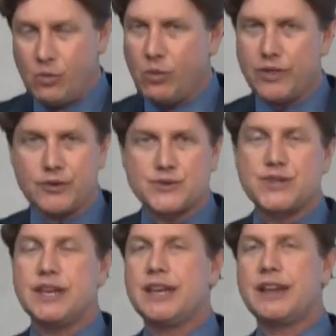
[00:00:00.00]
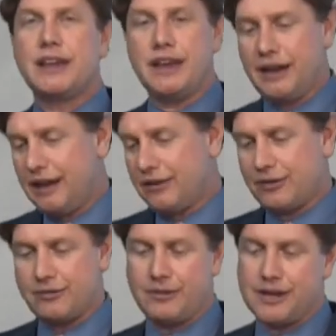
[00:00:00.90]
what they're seeing
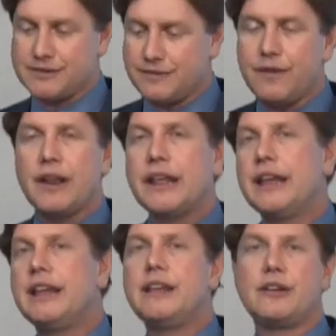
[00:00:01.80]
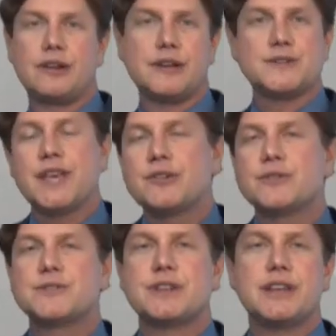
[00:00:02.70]
either it's funny or it's
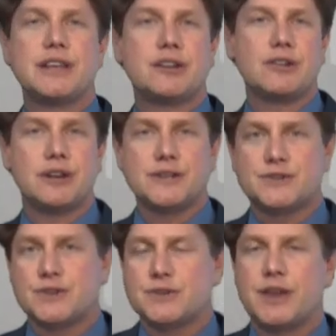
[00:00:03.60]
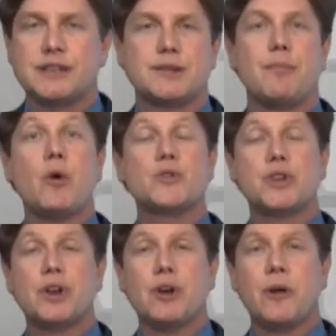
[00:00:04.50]
interesting or it's it's
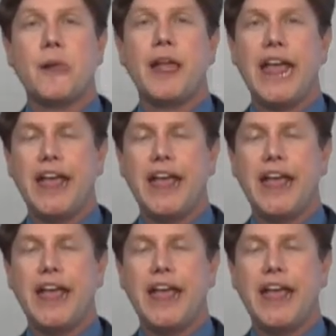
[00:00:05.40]
emotional